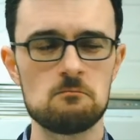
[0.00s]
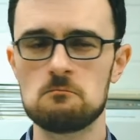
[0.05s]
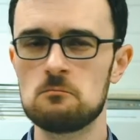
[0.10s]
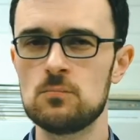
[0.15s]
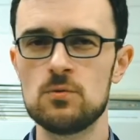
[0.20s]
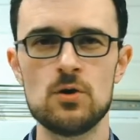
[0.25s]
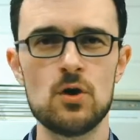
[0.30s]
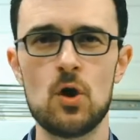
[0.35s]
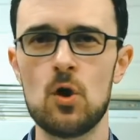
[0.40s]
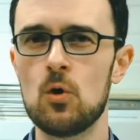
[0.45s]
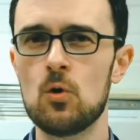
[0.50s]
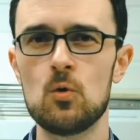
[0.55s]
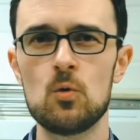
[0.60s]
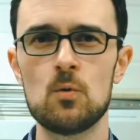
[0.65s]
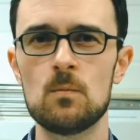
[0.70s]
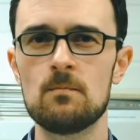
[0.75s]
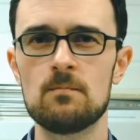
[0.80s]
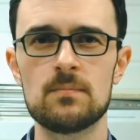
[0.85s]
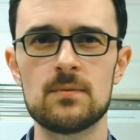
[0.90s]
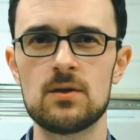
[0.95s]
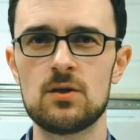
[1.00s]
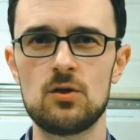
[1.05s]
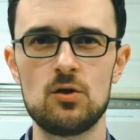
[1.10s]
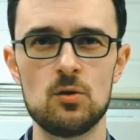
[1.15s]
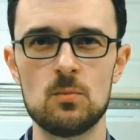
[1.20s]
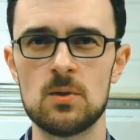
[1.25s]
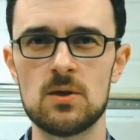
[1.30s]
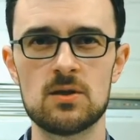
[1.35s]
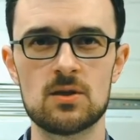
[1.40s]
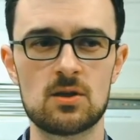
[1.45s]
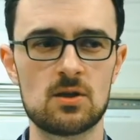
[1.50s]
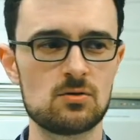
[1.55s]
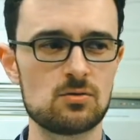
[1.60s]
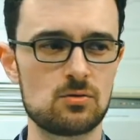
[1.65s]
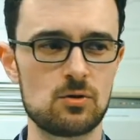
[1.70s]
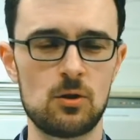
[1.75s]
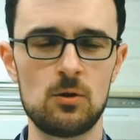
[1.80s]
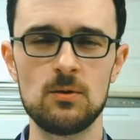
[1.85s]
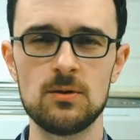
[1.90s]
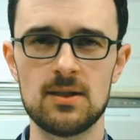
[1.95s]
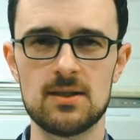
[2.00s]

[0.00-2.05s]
no human control.